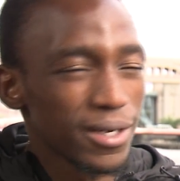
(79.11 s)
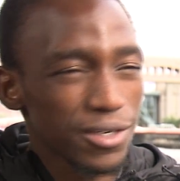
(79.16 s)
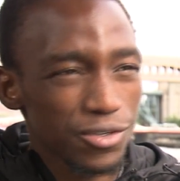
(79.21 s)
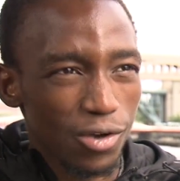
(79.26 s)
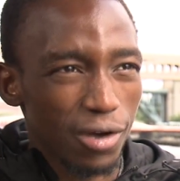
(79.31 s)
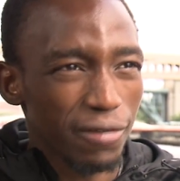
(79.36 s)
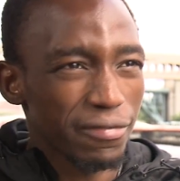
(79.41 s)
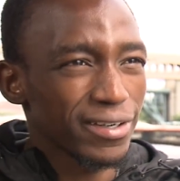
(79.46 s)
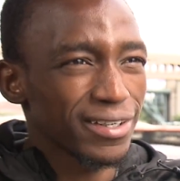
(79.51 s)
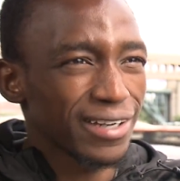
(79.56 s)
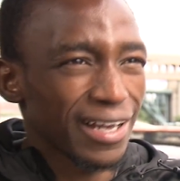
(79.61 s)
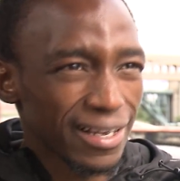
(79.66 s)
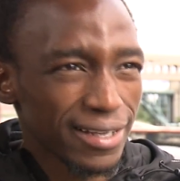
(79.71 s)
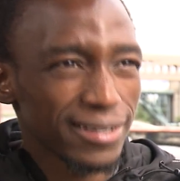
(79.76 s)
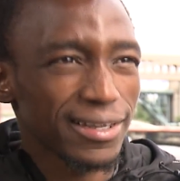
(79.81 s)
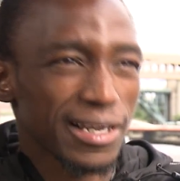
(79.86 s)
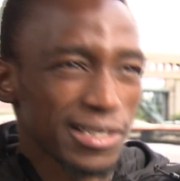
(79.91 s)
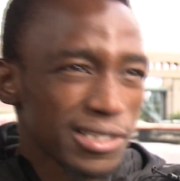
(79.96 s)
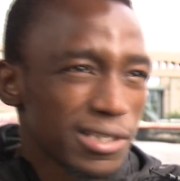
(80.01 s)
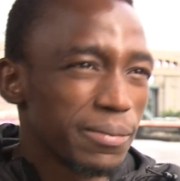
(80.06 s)
So I think
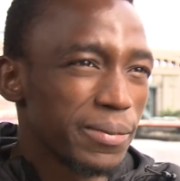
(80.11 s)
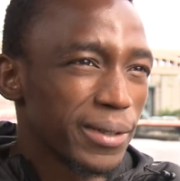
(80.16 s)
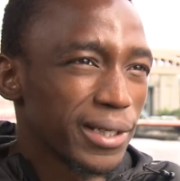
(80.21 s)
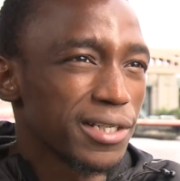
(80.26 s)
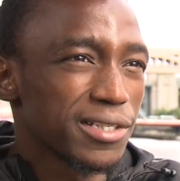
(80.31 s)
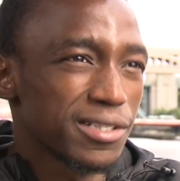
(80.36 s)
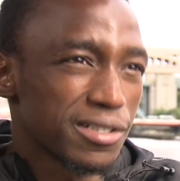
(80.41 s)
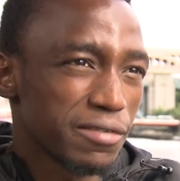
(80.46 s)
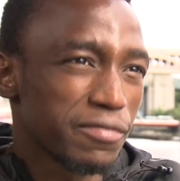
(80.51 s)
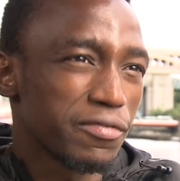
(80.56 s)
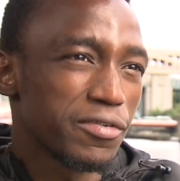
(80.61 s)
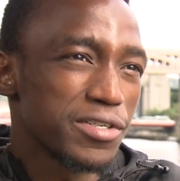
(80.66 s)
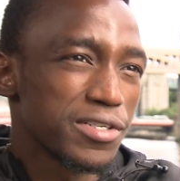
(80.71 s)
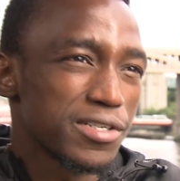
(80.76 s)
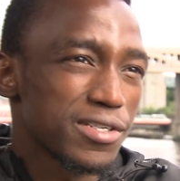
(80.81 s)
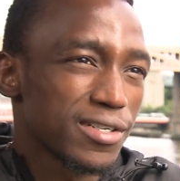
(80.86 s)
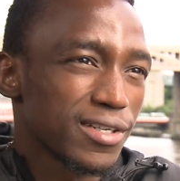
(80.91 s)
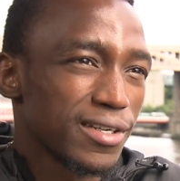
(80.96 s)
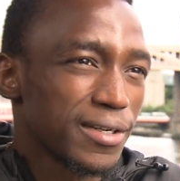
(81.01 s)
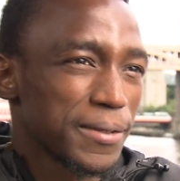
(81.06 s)
that's the biggest difference.